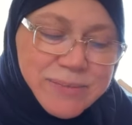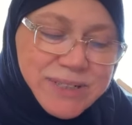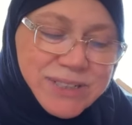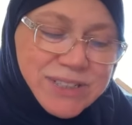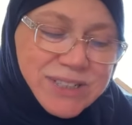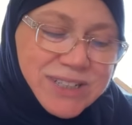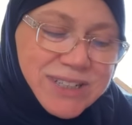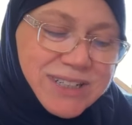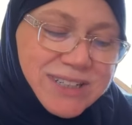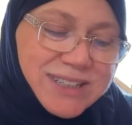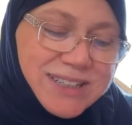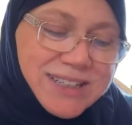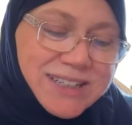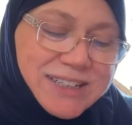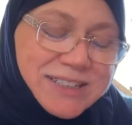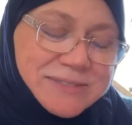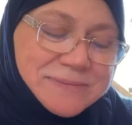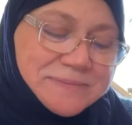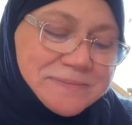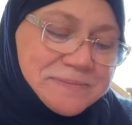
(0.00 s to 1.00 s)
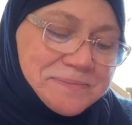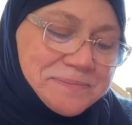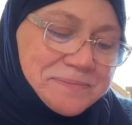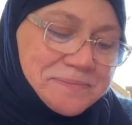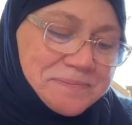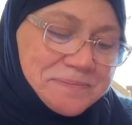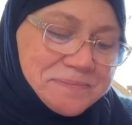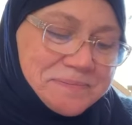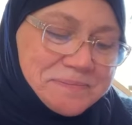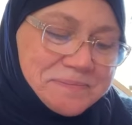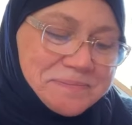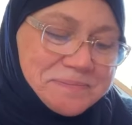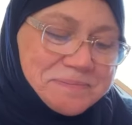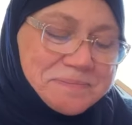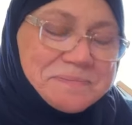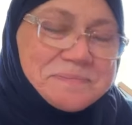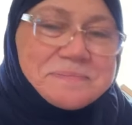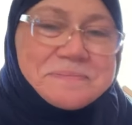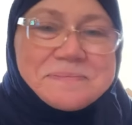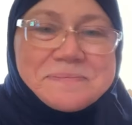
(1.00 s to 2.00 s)
MashaAllah.
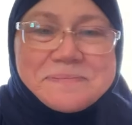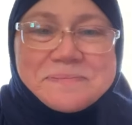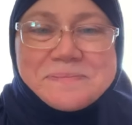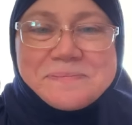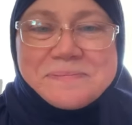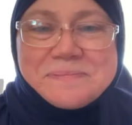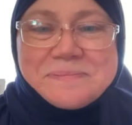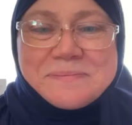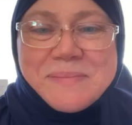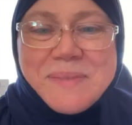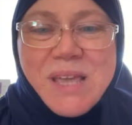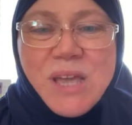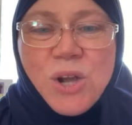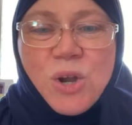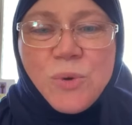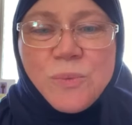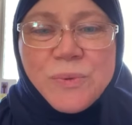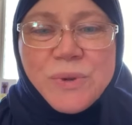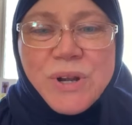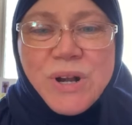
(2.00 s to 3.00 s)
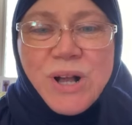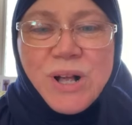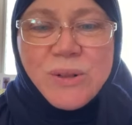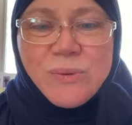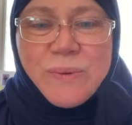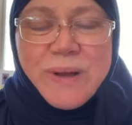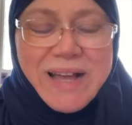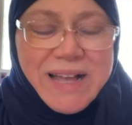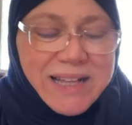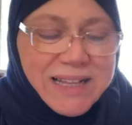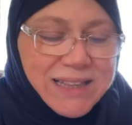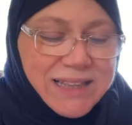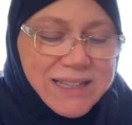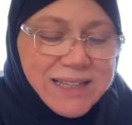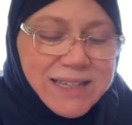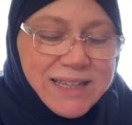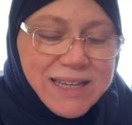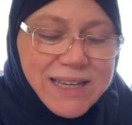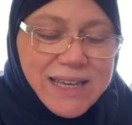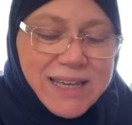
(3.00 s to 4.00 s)
I hope you're all
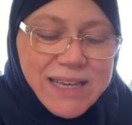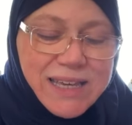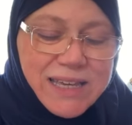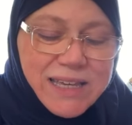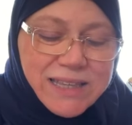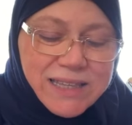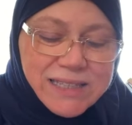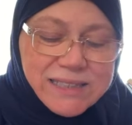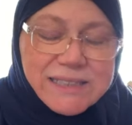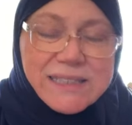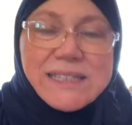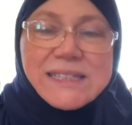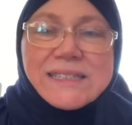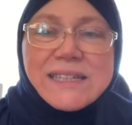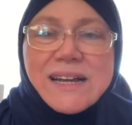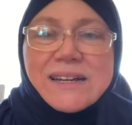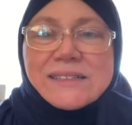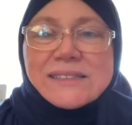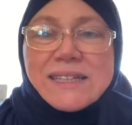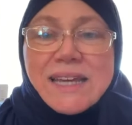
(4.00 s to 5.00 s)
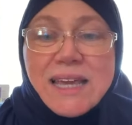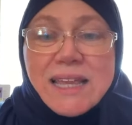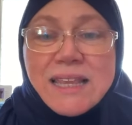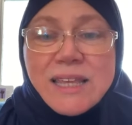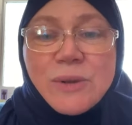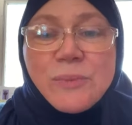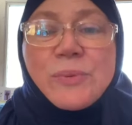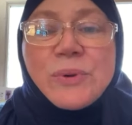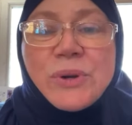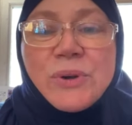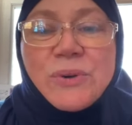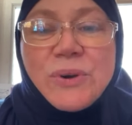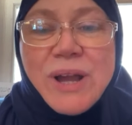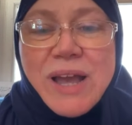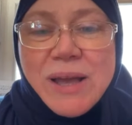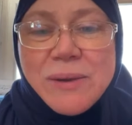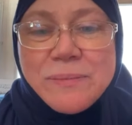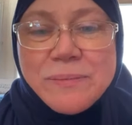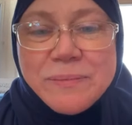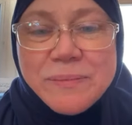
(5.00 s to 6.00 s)
well. This is our daily
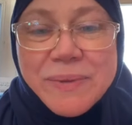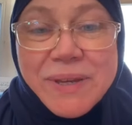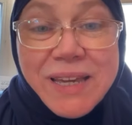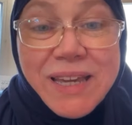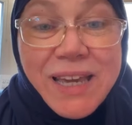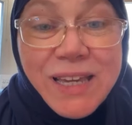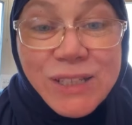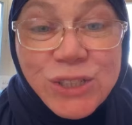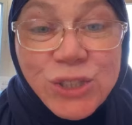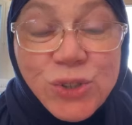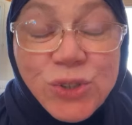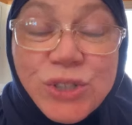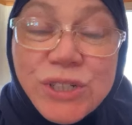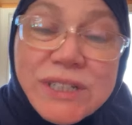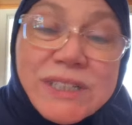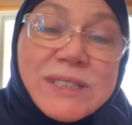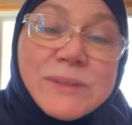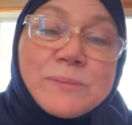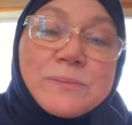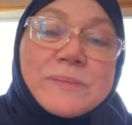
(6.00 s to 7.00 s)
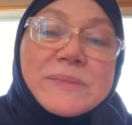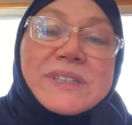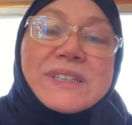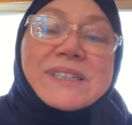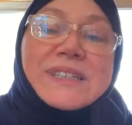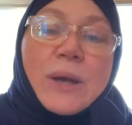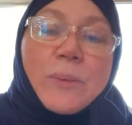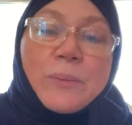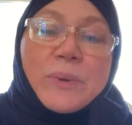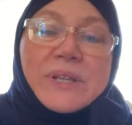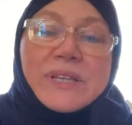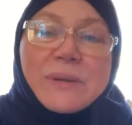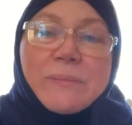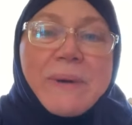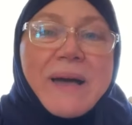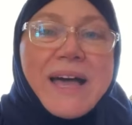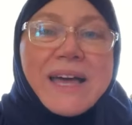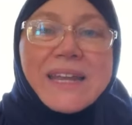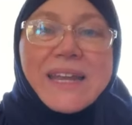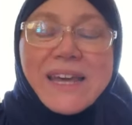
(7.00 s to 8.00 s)
program, in case you just stumbled
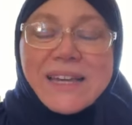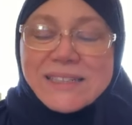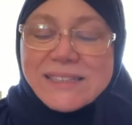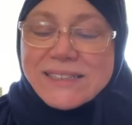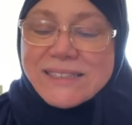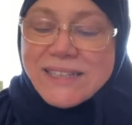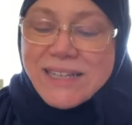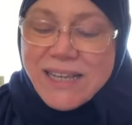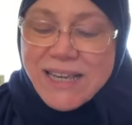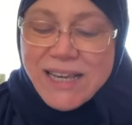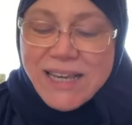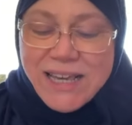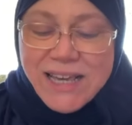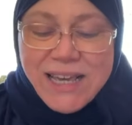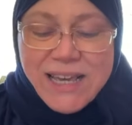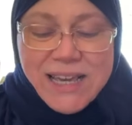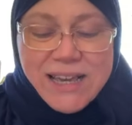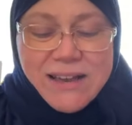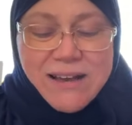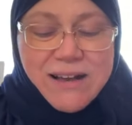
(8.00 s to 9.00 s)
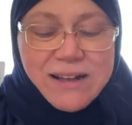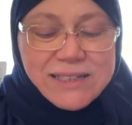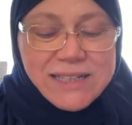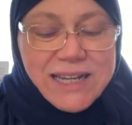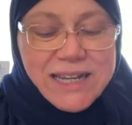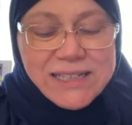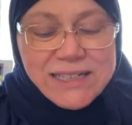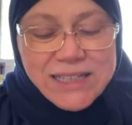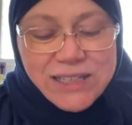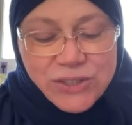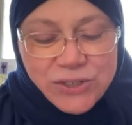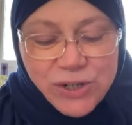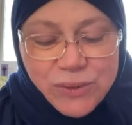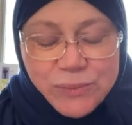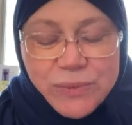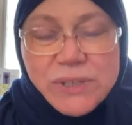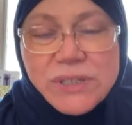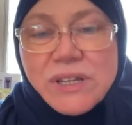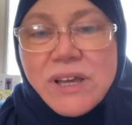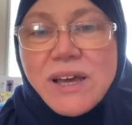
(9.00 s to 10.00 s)
upon us, called Hadith
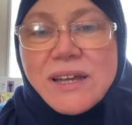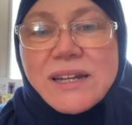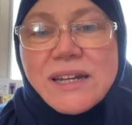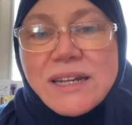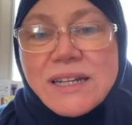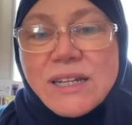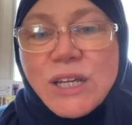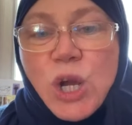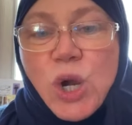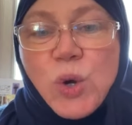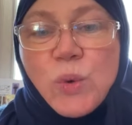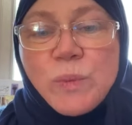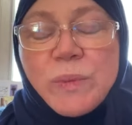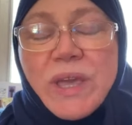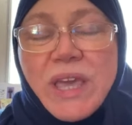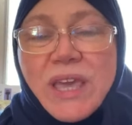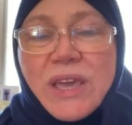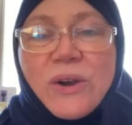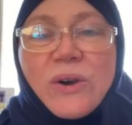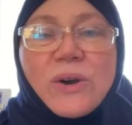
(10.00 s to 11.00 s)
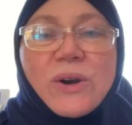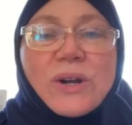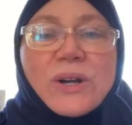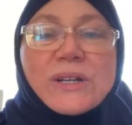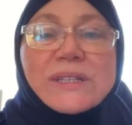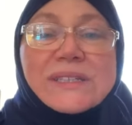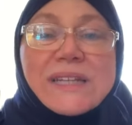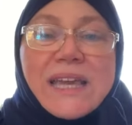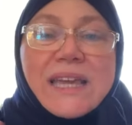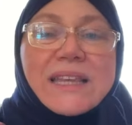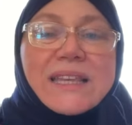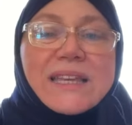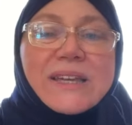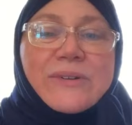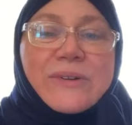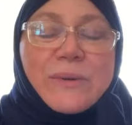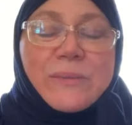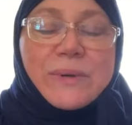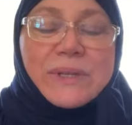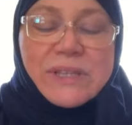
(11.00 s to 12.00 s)
Ramadan al-Yomi, or
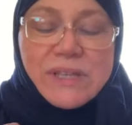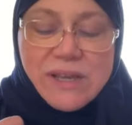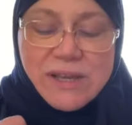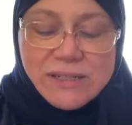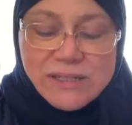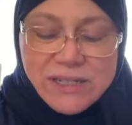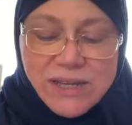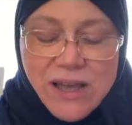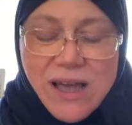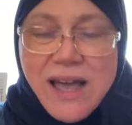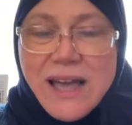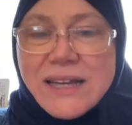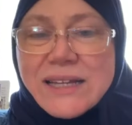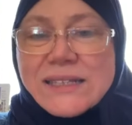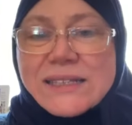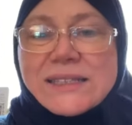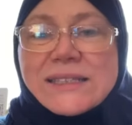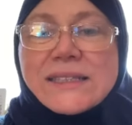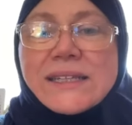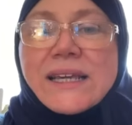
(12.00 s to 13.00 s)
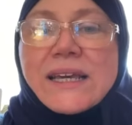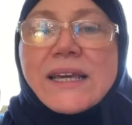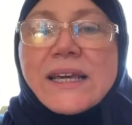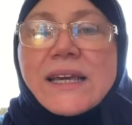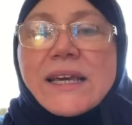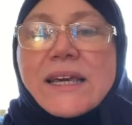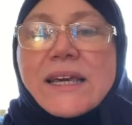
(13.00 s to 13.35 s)
Daily Ramadan Talks.